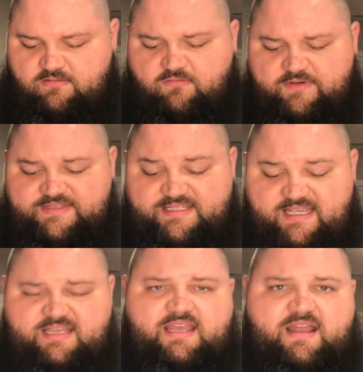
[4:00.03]
we've
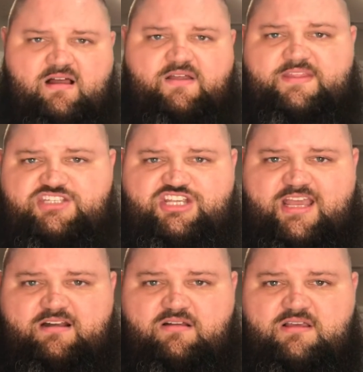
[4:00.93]
seen yet on the
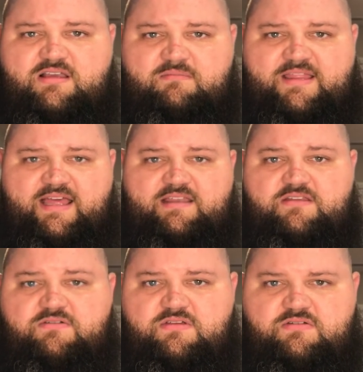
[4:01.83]
channel, but that I
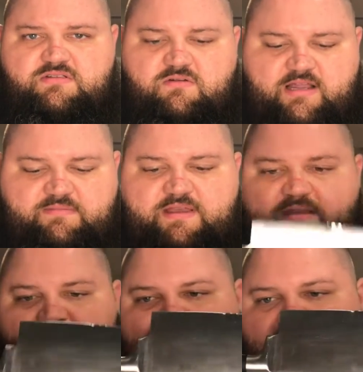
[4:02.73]
do use quite a bit
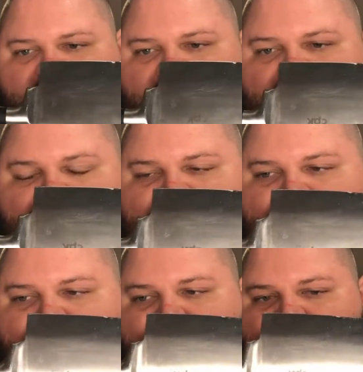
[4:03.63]
is
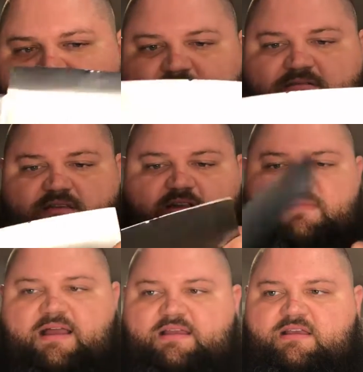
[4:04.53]
you know,
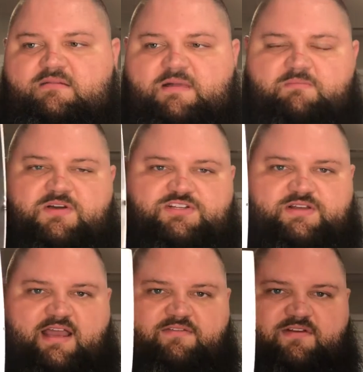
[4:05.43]
my butcher
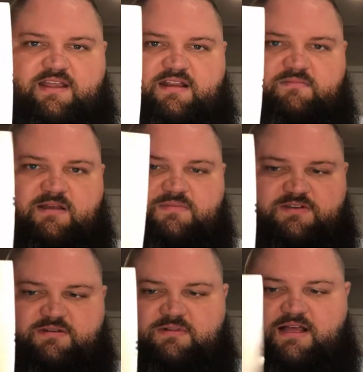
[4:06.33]
knife right here, my
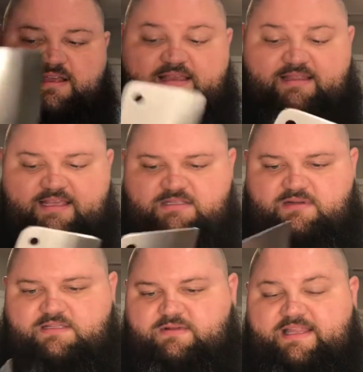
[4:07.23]
butcher block. This
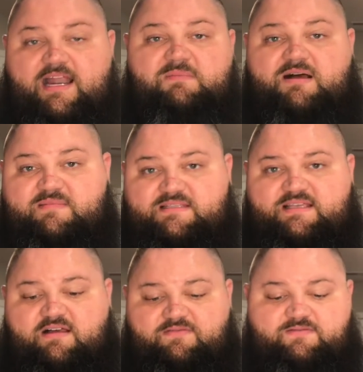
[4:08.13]
one is one that I bought
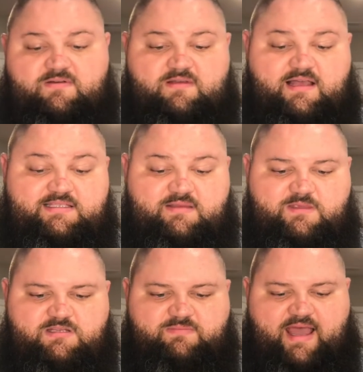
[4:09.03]
myself some
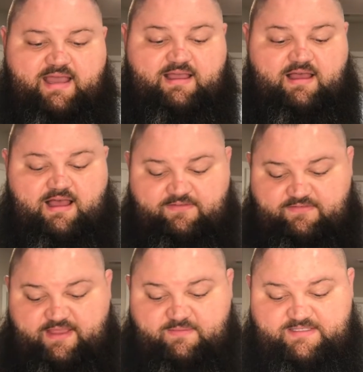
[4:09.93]
years back off
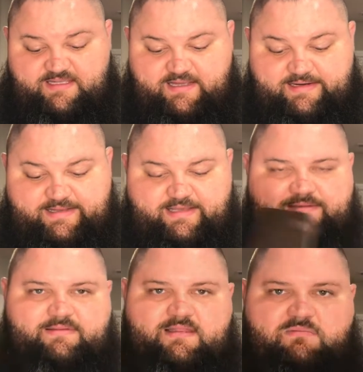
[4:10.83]
of Amazon.
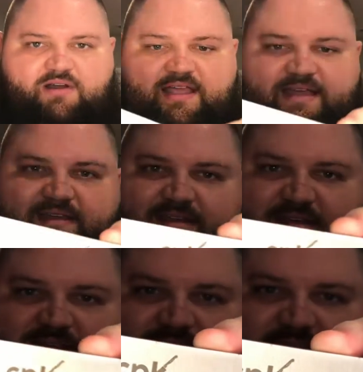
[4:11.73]
The brand
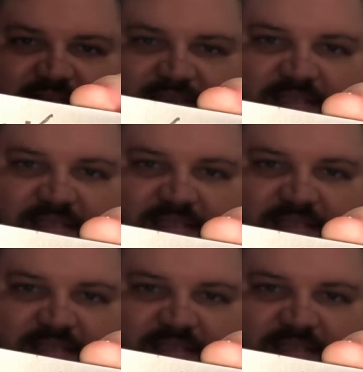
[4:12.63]
is